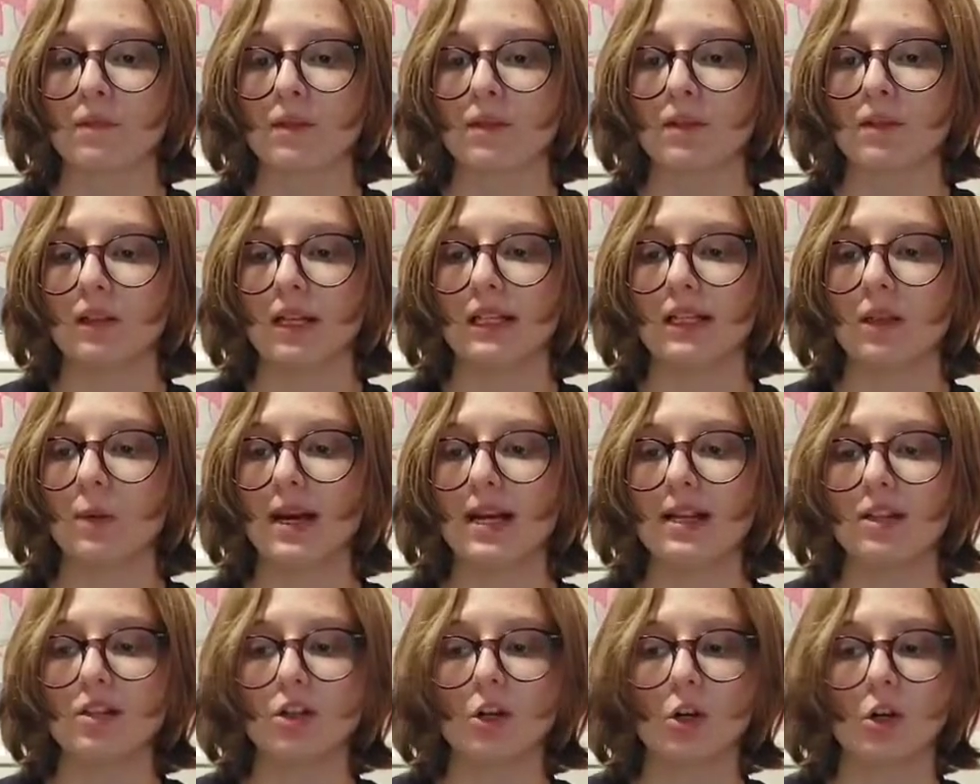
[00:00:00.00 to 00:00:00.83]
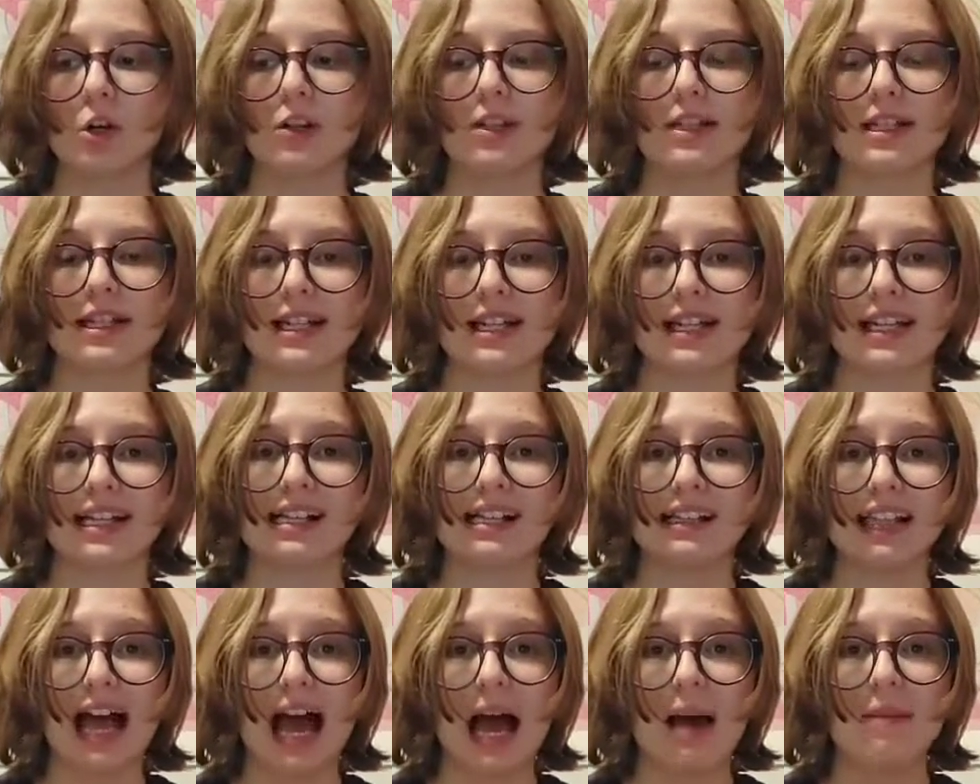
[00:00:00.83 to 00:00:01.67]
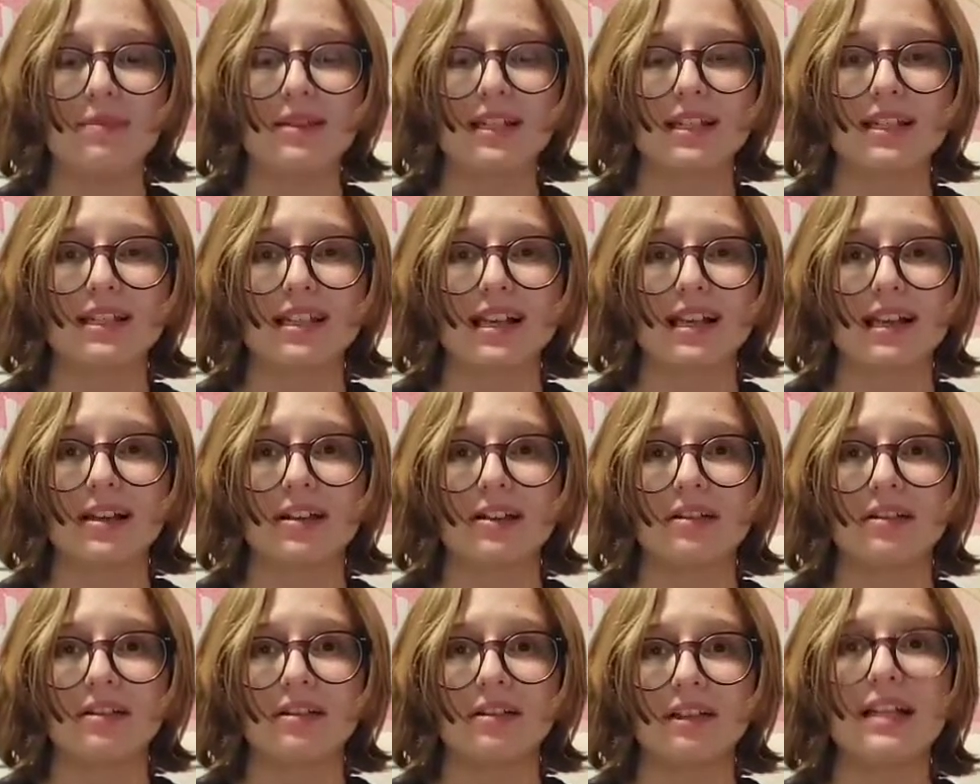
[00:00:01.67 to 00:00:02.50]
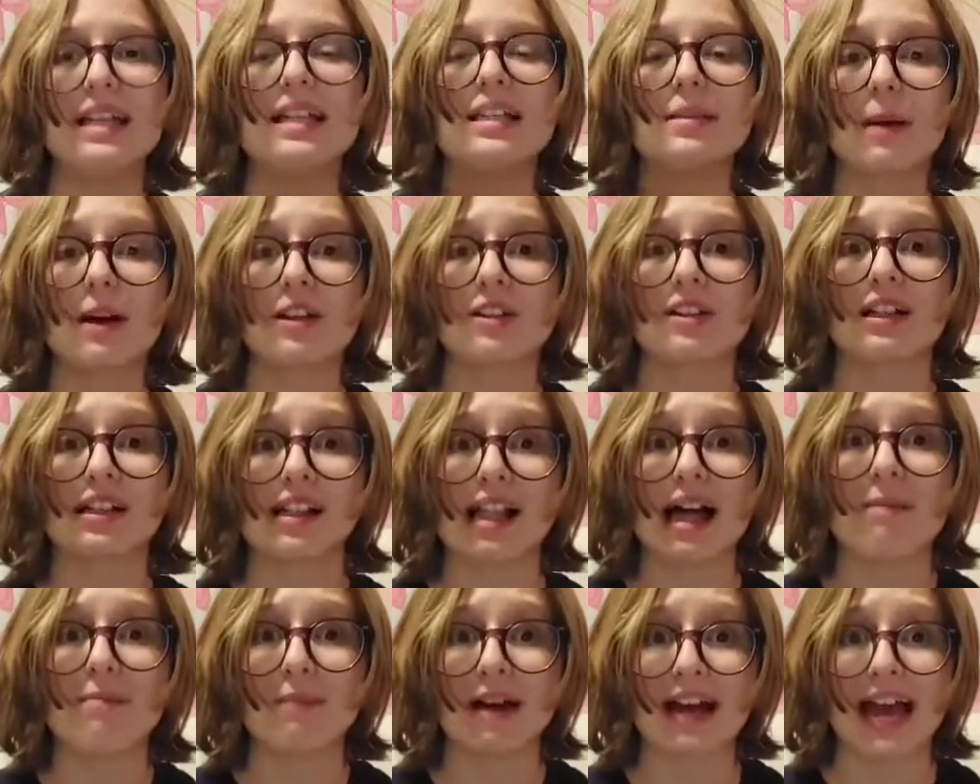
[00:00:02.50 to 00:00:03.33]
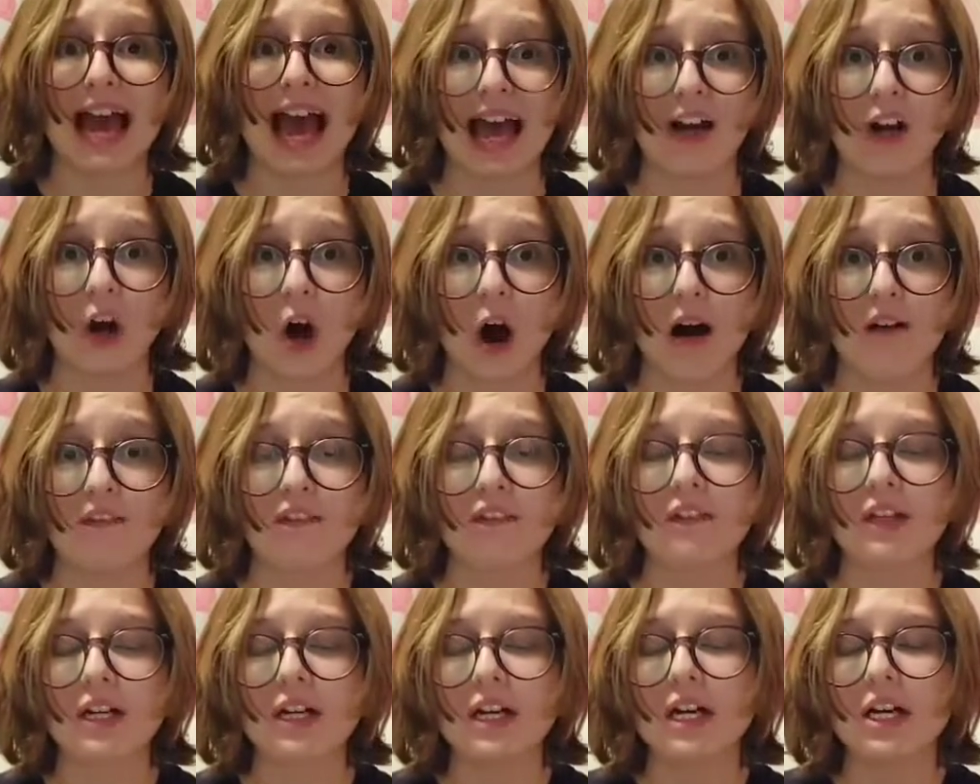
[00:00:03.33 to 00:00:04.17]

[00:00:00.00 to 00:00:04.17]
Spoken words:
like, the way it turns and it claps, it's like, he's about to clap my head off.